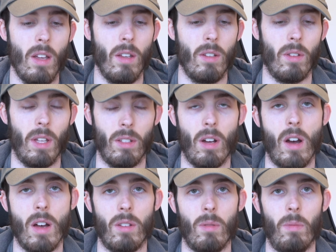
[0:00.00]
So that's
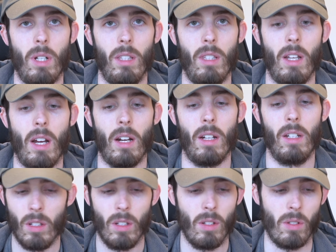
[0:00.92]
awesome right there.
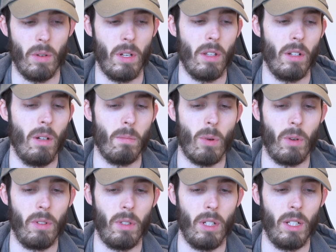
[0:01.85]
So another
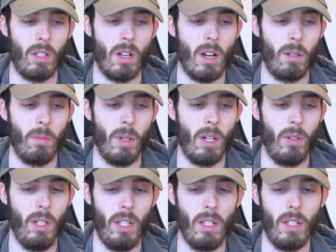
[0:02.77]
important thing to talk
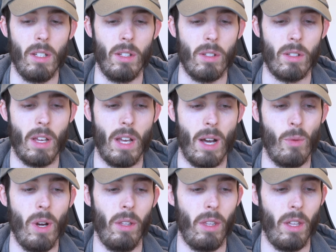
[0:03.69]
about is how
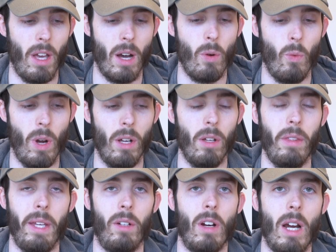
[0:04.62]
well
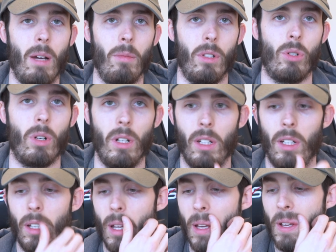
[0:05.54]
they grab the
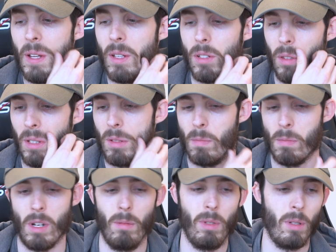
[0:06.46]
tree. So this
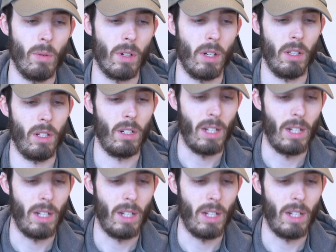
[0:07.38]
might be one of their